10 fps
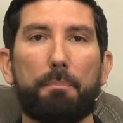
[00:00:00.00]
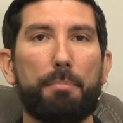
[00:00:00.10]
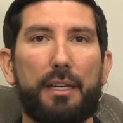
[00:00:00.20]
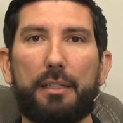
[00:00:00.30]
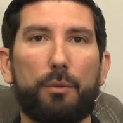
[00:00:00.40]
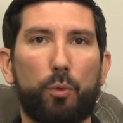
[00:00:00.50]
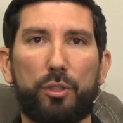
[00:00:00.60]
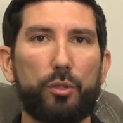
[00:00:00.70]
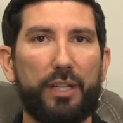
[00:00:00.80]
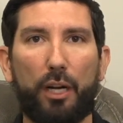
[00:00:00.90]
but we're
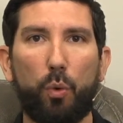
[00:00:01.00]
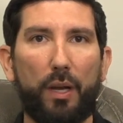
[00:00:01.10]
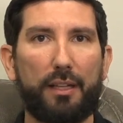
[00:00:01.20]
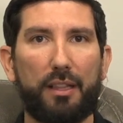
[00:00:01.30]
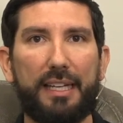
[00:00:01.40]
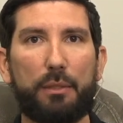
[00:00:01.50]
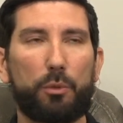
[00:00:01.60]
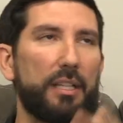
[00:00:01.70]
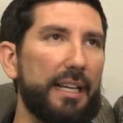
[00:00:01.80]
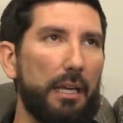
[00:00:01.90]
doing a quick clean,
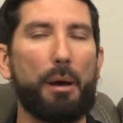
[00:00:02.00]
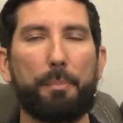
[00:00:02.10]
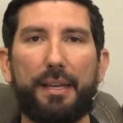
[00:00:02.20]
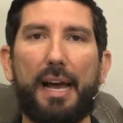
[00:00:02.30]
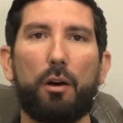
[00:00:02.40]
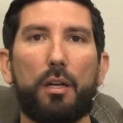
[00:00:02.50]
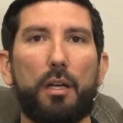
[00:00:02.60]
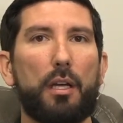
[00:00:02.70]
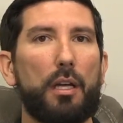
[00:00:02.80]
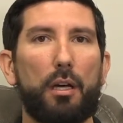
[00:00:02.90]
we're taking a puppy out.
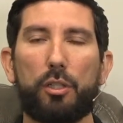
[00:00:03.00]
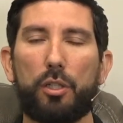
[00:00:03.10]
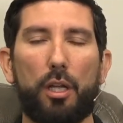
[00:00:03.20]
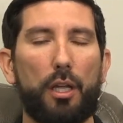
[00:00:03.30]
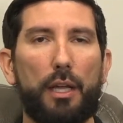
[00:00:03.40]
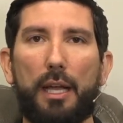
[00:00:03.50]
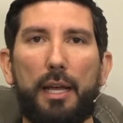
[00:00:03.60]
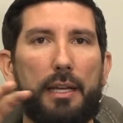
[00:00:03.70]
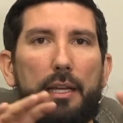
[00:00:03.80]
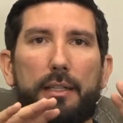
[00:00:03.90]

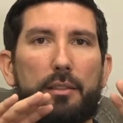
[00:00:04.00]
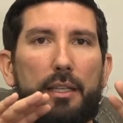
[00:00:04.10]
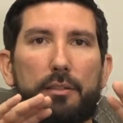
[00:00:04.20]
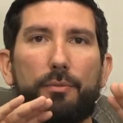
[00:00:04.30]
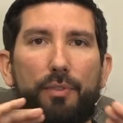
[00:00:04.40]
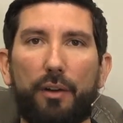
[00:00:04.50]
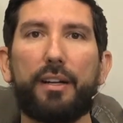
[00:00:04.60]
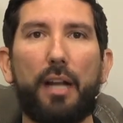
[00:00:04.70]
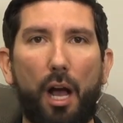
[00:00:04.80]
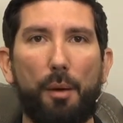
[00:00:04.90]
It's
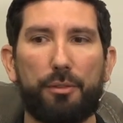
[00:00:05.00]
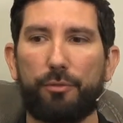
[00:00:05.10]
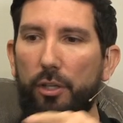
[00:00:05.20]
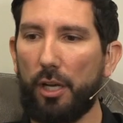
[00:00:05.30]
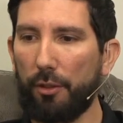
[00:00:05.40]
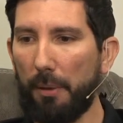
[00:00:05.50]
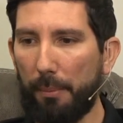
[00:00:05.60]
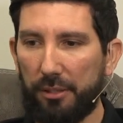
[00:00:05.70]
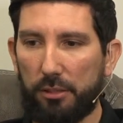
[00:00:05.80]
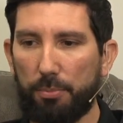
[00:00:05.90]
very common for another
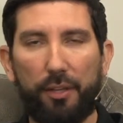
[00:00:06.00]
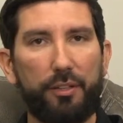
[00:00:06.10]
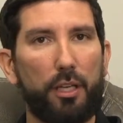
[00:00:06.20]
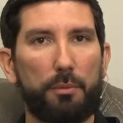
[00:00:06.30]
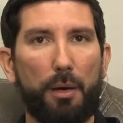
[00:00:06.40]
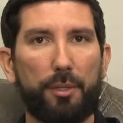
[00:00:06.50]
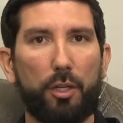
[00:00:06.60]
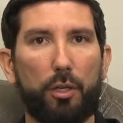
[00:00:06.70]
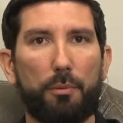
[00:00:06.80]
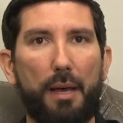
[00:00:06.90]
puppy to smell the other puppy
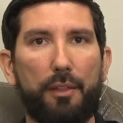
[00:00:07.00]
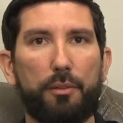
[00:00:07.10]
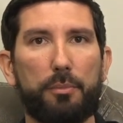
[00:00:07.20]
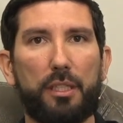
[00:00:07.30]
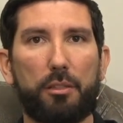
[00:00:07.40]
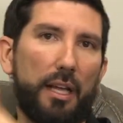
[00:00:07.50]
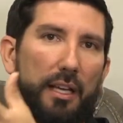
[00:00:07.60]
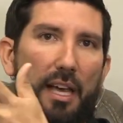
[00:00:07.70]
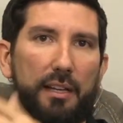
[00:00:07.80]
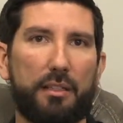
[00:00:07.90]
going to the bathroom, and then they're
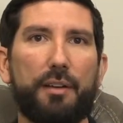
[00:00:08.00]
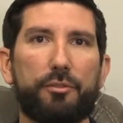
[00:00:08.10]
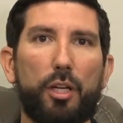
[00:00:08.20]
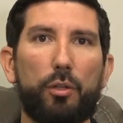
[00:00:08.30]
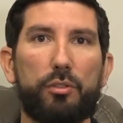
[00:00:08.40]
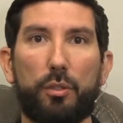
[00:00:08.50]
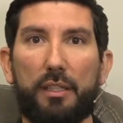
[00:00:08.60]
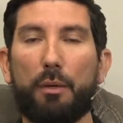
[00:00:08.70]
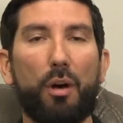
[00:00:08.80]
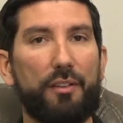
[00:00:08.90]
like, hey, I have to go too.
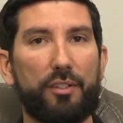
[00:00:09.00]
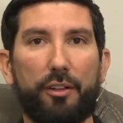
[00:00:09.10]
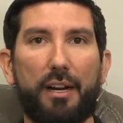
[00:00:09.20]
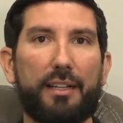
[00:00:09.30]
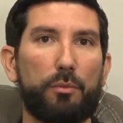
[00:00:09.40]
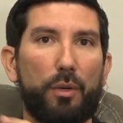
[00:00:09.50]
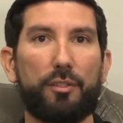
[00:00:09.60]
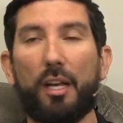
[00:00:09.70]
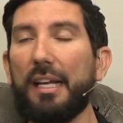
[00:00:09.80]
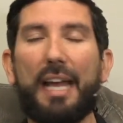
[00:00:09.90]
And then we'll have another
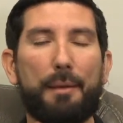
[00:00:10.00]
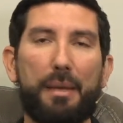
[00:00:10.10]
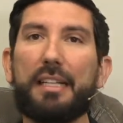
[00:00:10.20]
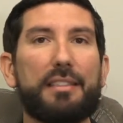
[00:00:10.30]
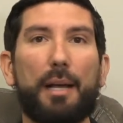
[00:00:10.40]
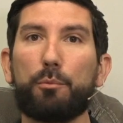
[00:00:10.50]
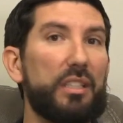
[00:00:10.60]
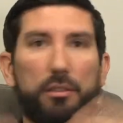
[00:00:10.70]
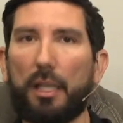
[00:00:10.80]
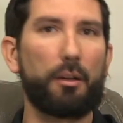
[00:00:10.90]
accident. And many times we
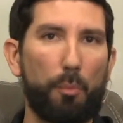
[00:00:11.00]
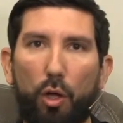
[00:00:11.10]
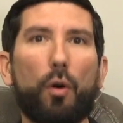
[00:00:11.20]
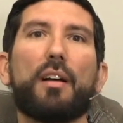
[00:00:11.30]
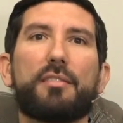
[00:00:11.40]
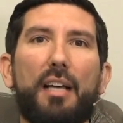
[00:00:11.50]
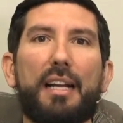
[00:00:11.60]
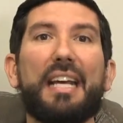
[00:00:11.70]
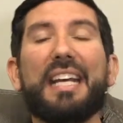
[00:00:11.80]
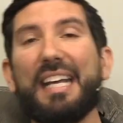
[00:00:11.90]
just let them all go
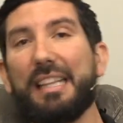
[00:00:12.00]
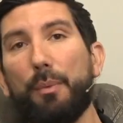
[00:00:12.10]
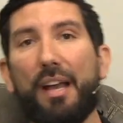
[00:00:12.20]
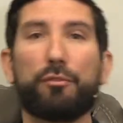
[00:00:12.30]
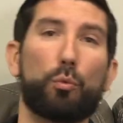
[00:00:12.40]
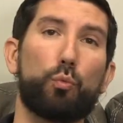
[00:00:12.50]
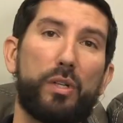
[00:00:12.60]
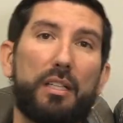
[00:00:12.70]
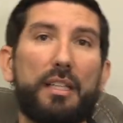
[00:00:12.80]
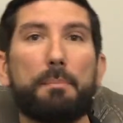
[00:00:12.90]
outside, and then we have to
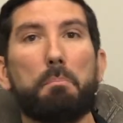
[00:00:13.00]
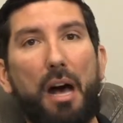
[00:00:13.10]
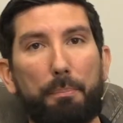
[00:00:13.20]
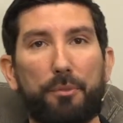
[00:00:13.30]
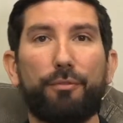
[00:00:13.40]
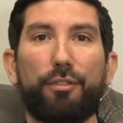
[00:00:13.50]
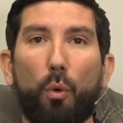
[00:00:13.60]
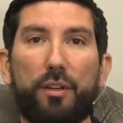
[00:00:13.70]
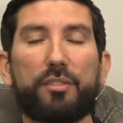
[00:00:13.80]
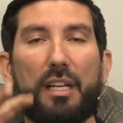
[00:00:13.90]
really mop the
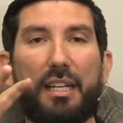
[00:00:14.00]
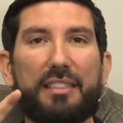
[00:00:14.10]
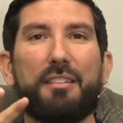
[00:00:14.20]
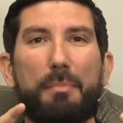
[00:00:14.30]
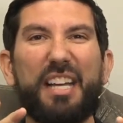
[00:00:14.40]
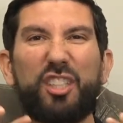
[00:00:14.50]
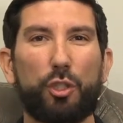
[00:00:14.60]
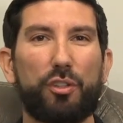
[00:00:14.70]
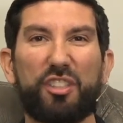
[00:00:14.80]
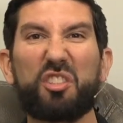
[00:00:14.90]
floors to make
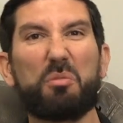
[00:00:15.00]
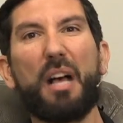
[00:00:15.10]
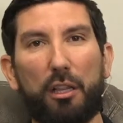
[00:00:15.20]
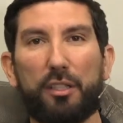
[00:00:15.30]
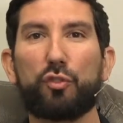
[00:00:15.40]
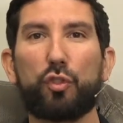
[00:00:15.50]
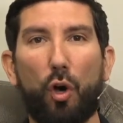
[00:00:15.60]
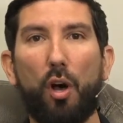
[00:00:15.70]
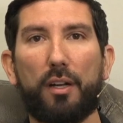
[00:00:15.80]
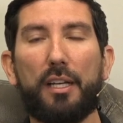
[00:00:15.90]
sure the smell is
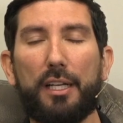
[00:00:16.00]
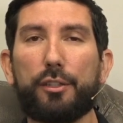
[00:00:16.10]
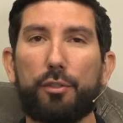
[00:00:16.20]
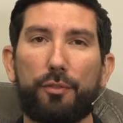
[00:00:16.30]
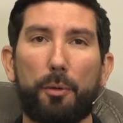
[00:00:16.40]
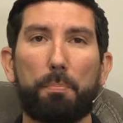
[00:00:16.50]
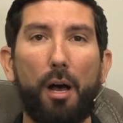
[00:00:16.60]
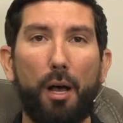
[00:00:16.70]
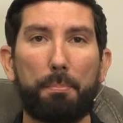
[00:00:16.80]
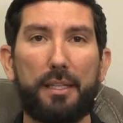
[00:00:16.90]
gone. So if your
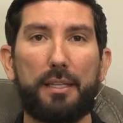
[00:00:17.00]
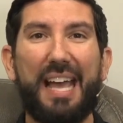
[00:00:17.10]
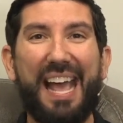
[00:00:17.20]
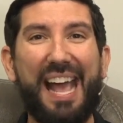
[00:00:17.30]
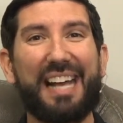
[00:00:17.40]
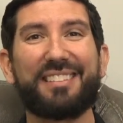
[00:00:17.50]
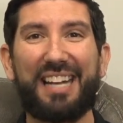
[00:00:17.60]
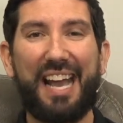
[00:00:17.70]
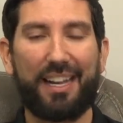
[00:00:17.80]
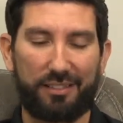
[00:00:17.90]
puppy has an
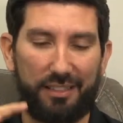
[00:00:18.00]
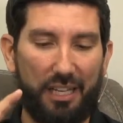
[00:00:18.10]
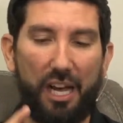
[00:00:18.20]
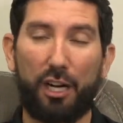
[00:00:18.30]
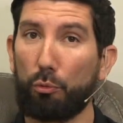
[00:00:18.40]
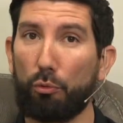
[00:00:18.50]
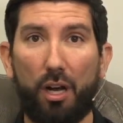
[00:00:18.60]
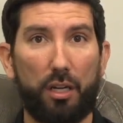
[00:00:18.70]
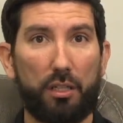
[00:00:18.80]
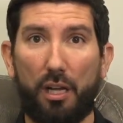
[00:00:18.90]
accident on a
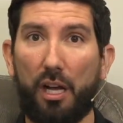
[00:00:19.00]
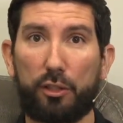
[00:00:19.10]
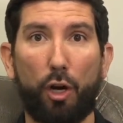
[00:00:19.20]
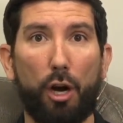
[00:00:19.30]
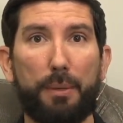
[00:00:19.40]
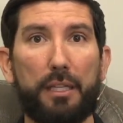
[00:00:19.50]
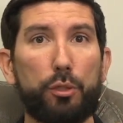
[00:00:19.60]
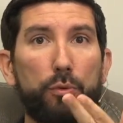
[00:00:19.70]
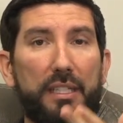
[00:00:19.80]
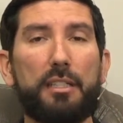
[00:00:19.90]
rug, on carpet,
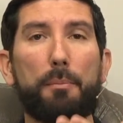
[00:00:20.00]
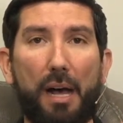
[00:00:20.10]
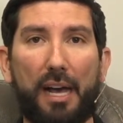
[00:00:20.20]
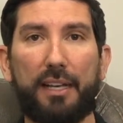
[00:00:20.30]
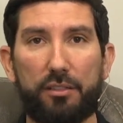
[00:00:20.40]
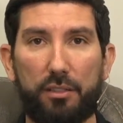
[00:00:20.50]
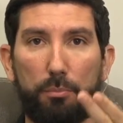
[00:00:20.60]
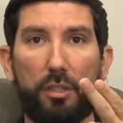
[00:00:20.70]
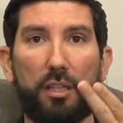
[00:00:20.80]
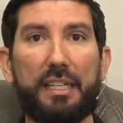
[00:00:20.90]
you need to buy
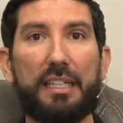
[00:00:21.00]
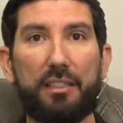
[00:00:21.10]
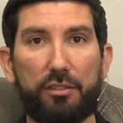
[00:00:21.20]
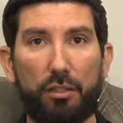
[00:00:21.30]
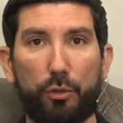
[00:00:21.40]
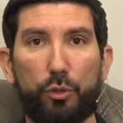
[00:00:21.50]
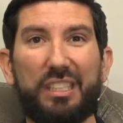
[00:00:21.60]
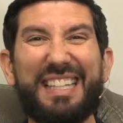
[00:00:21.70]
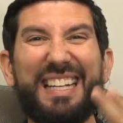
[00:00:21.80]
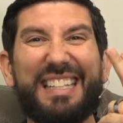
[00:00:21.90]
some cleaning
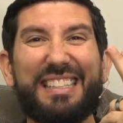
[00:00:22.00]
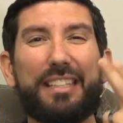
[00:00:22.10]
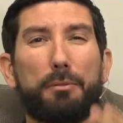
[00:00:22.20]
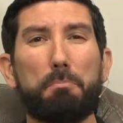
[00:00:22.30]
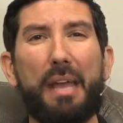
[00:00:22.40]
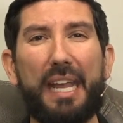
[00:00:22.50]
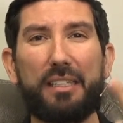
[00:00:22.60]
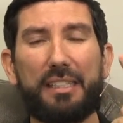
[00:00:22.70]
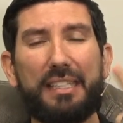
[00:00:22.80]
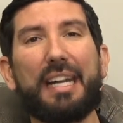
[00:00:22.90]
solution that's
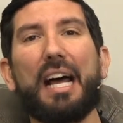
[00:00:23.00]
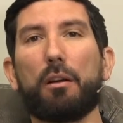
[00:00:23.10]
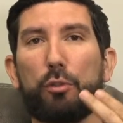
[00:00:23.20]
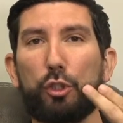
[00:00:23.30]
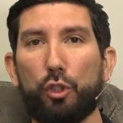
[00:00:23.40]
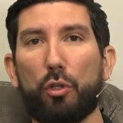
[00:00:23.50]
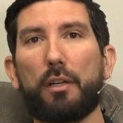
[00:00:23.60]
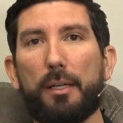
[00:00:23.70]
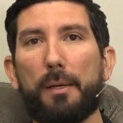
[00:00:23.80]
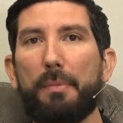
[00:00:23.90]
made to get out
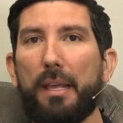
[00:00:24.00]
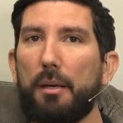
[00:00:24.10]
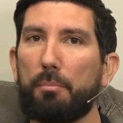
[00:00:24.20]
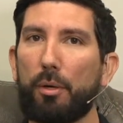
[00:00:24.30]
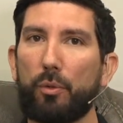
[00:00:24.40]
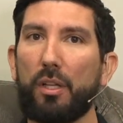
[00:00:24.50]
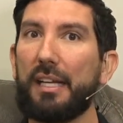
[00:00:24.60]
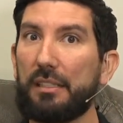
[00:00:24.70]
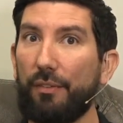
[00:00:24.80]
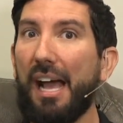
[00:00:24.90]
urine. But
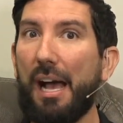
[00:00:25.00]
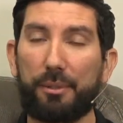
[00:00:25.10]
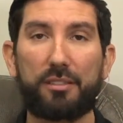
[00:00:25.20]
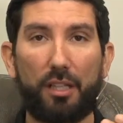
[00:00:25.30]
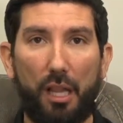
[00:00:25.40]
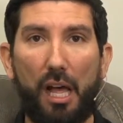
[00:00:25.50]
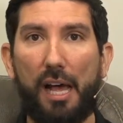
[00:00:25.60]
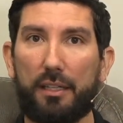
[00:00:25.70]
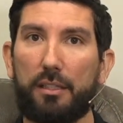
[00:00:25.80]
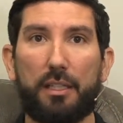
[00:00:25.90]
realize if it happens a
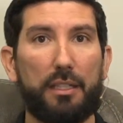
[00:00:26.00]
lot,